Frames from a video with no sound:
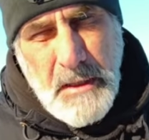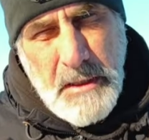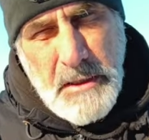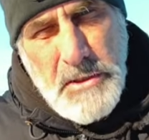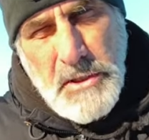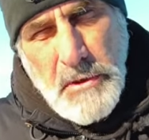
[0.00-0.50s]

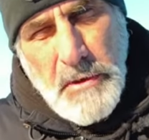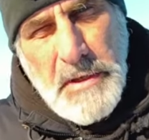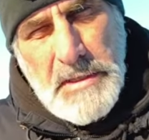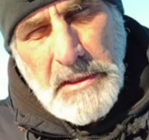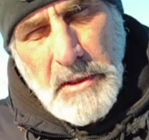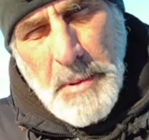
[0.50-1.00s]
you screw
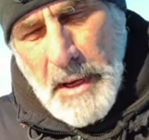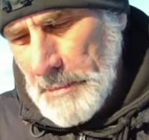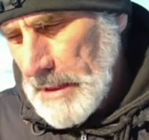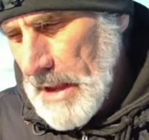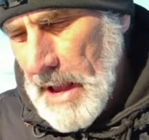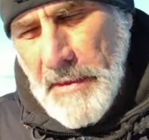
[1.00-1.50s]
this little
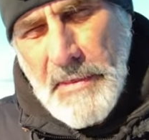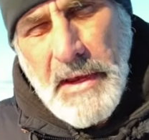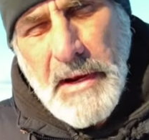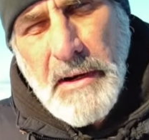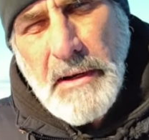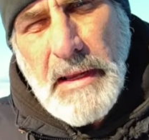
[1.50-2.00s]
puppy on
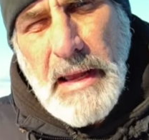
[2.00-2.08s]
there,